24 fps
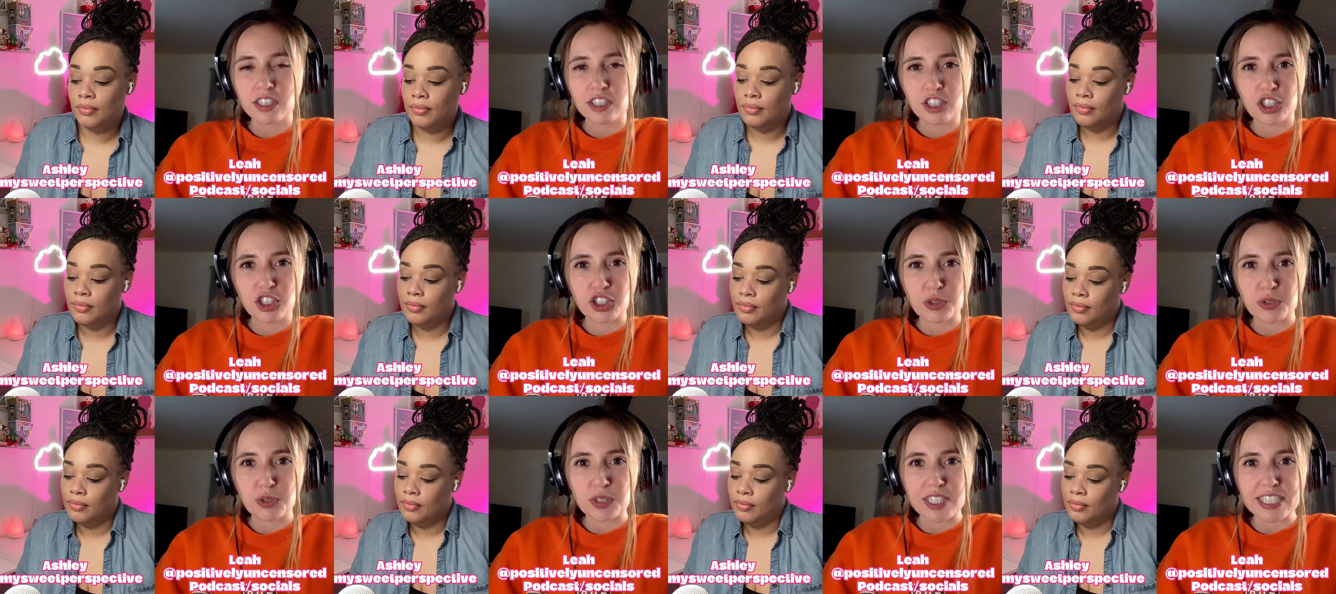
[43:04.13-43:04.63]

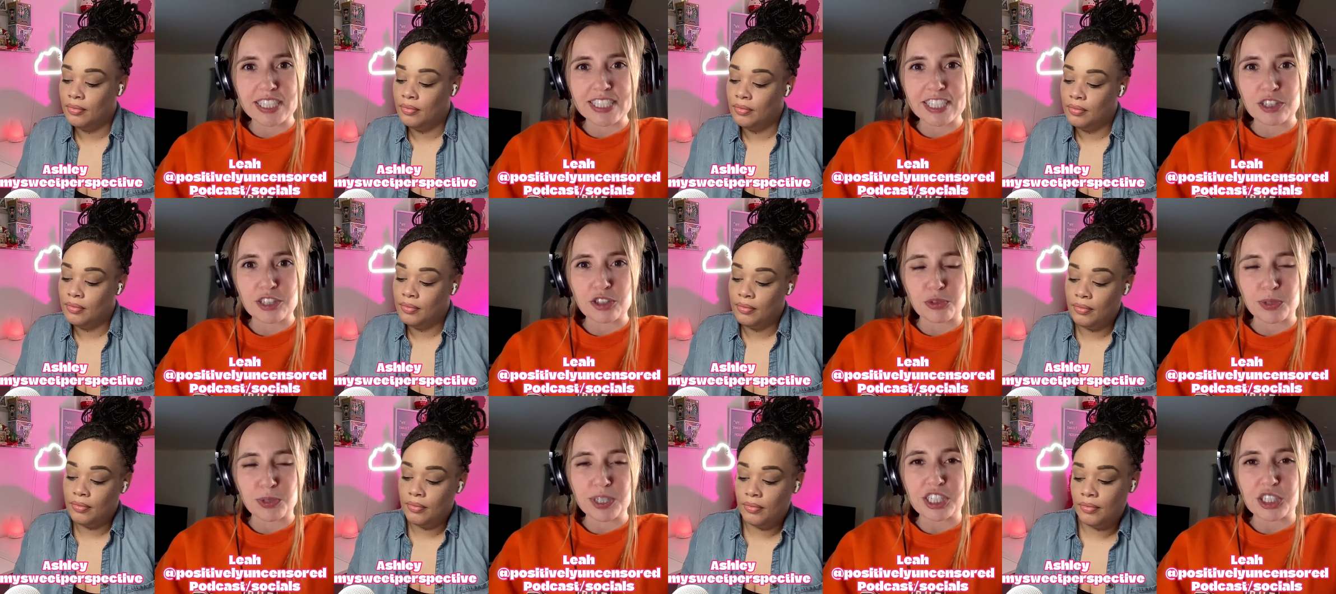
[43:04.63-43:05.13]
Speaker 1: to do
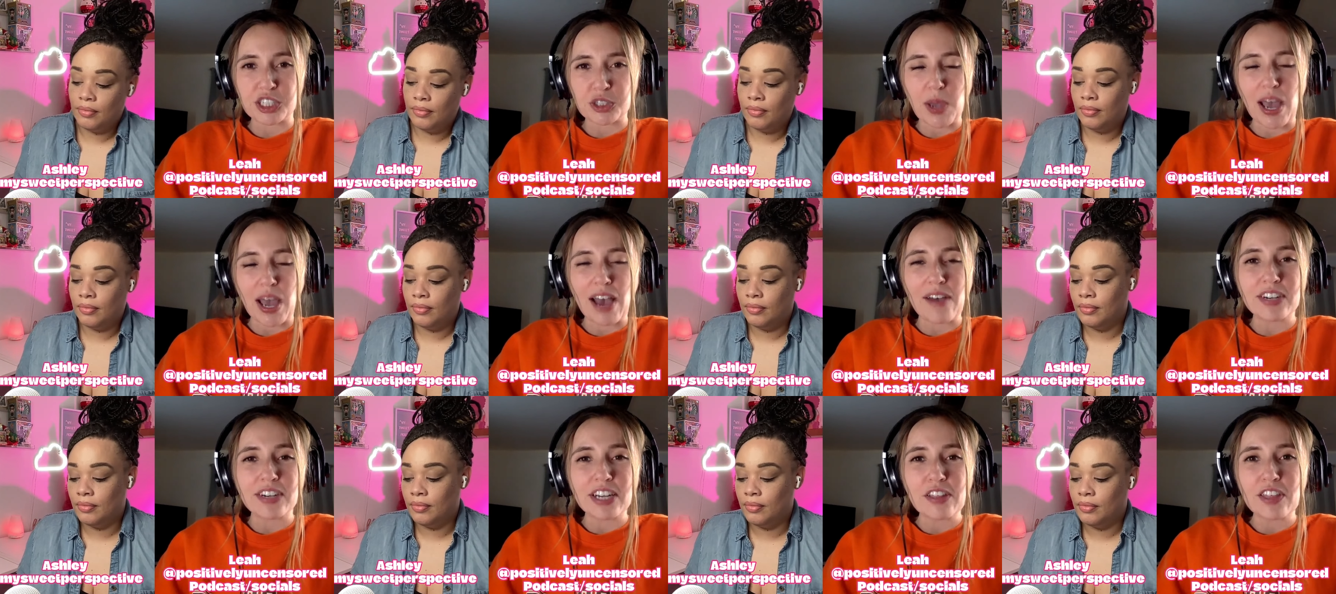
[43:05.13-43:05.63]
season three. Do you
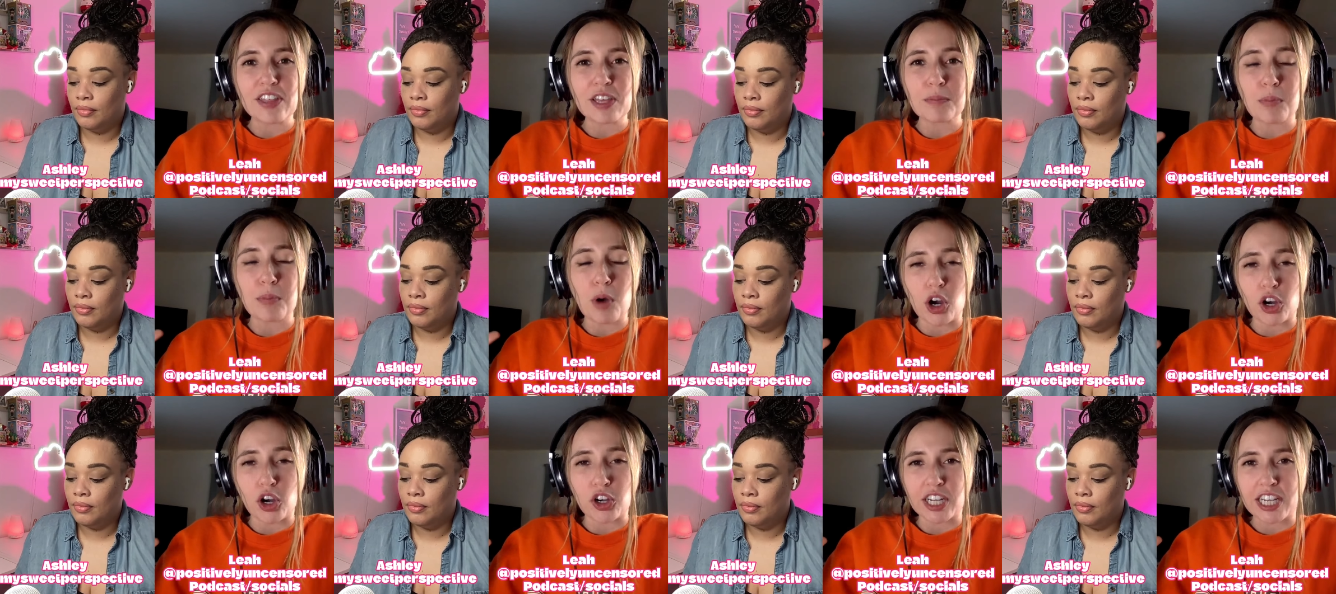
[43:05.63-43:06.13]
have anything
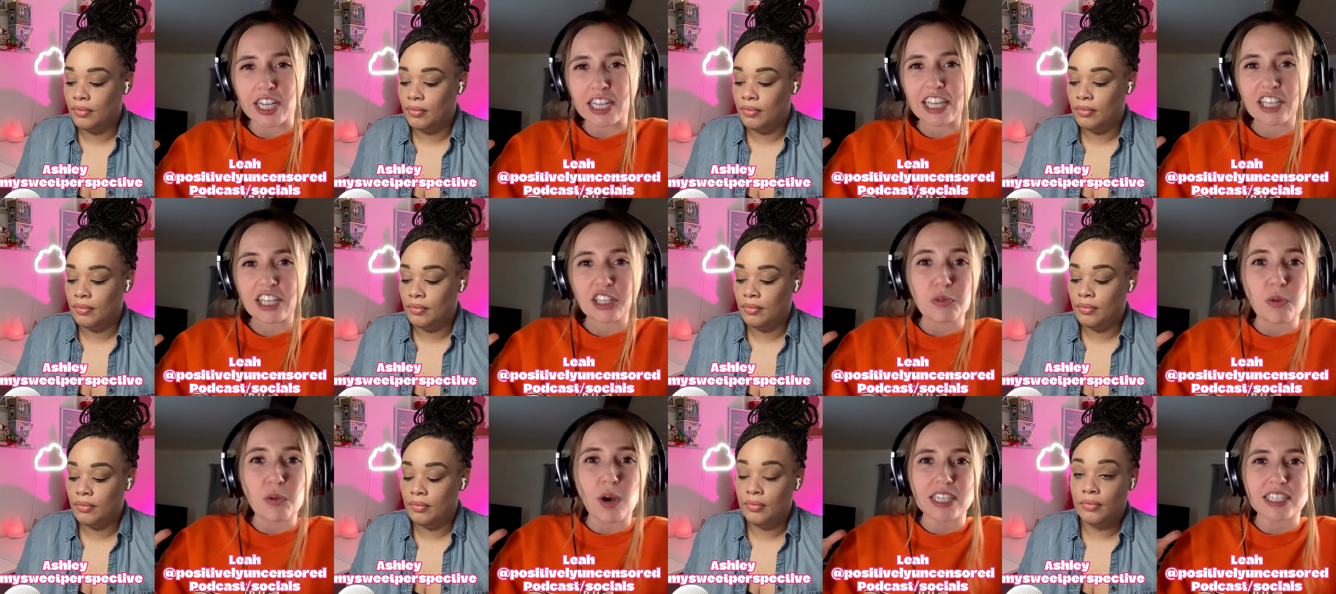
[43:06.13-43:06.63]
parting
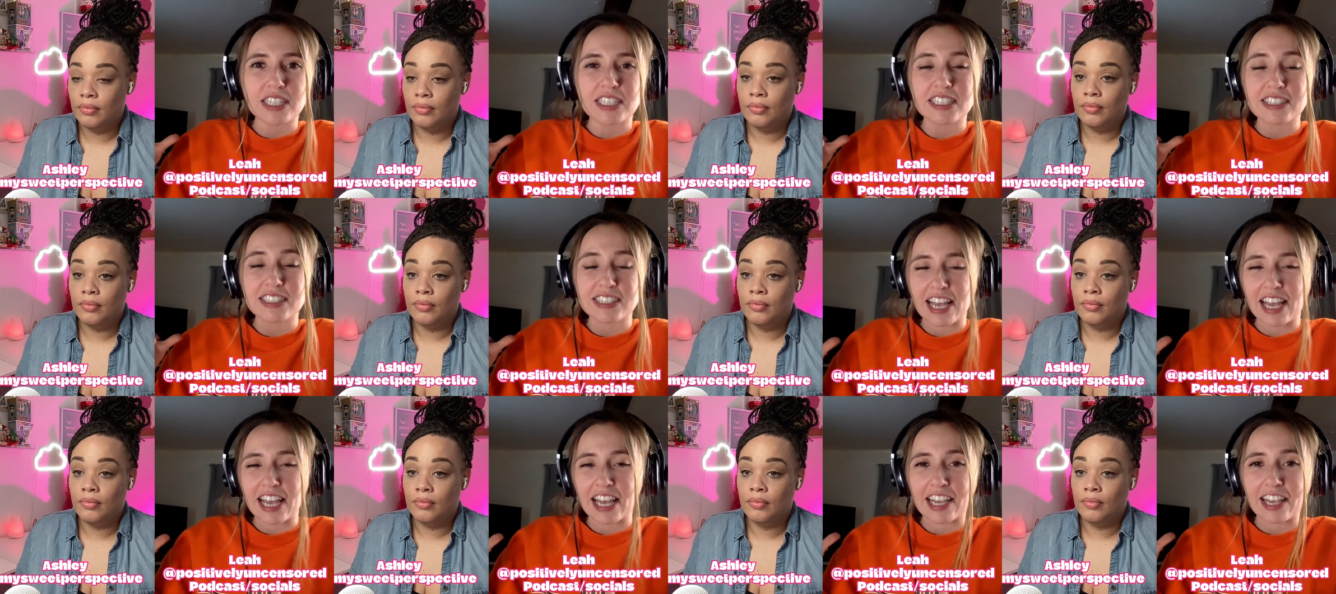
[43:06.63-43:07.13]
that you want to
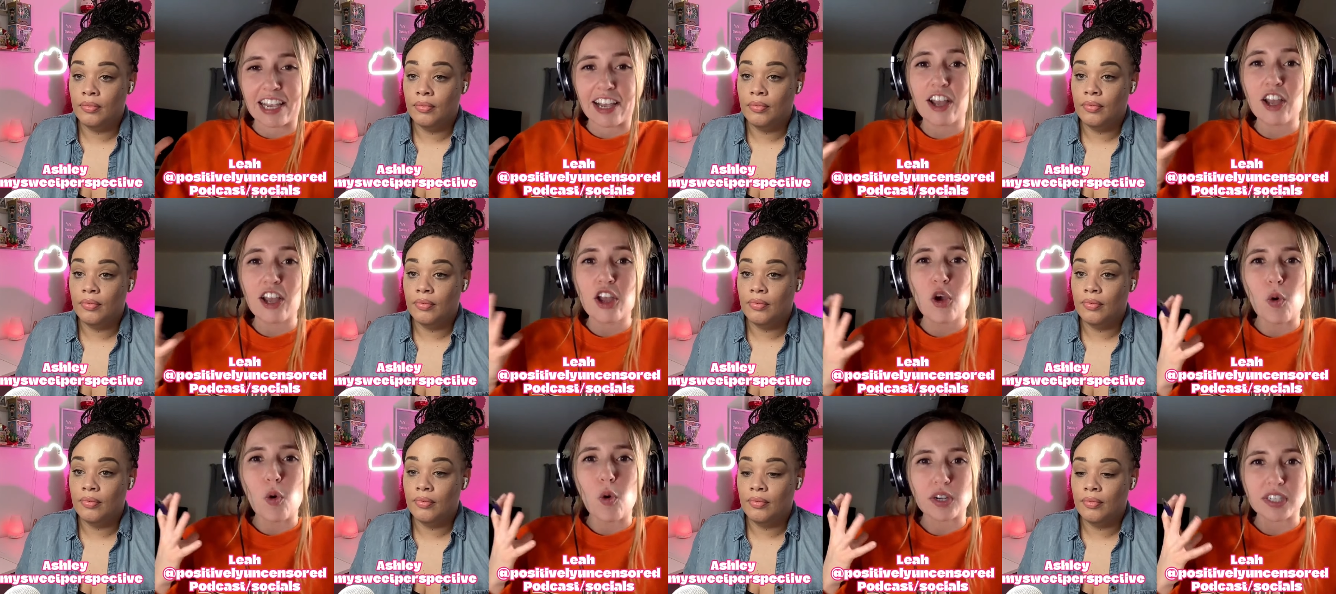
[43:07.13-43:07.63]
say
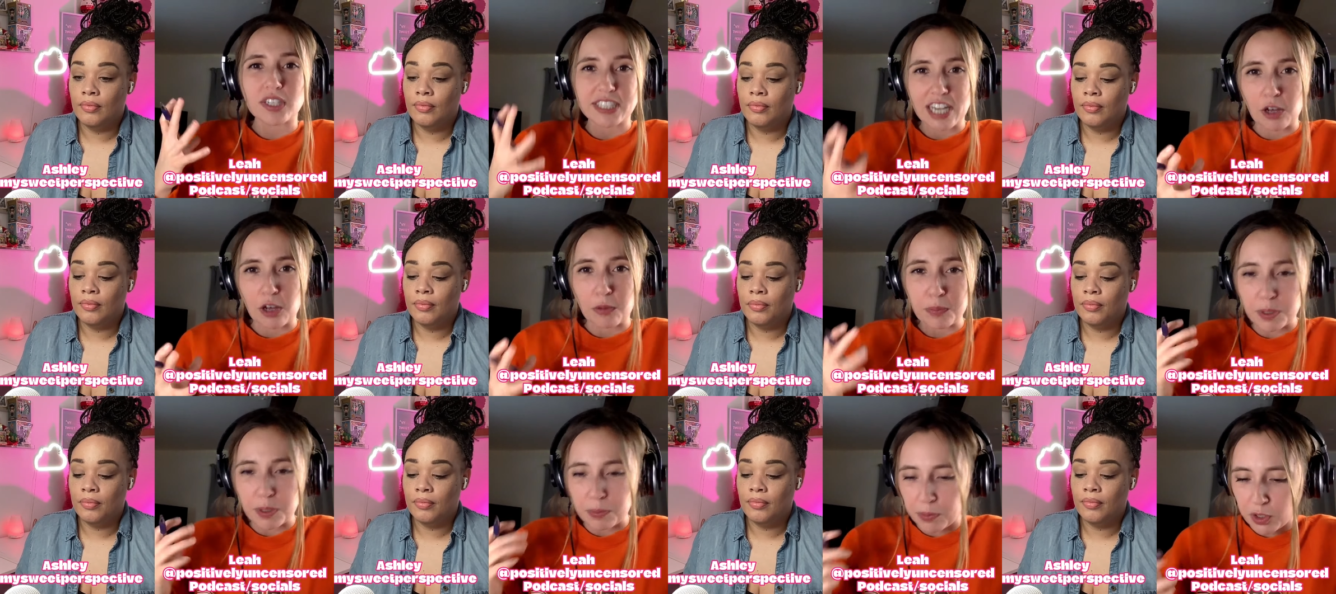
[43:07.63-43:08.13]
or
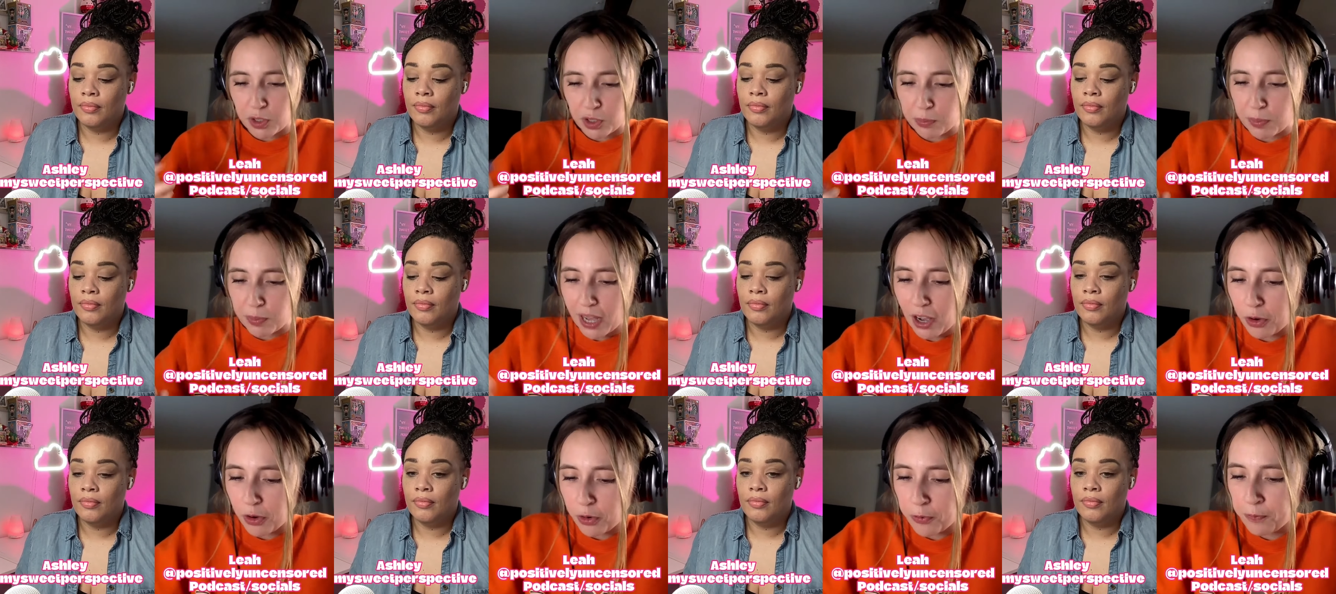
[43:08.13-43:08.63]
tell people
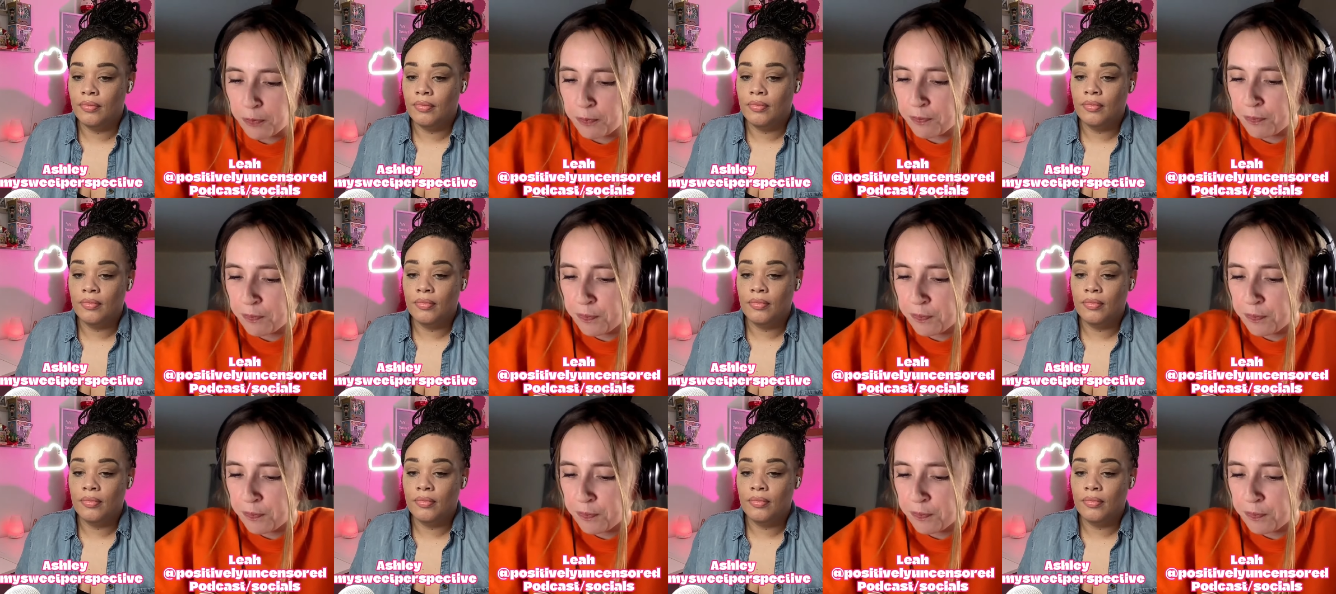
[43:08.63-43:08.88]
about?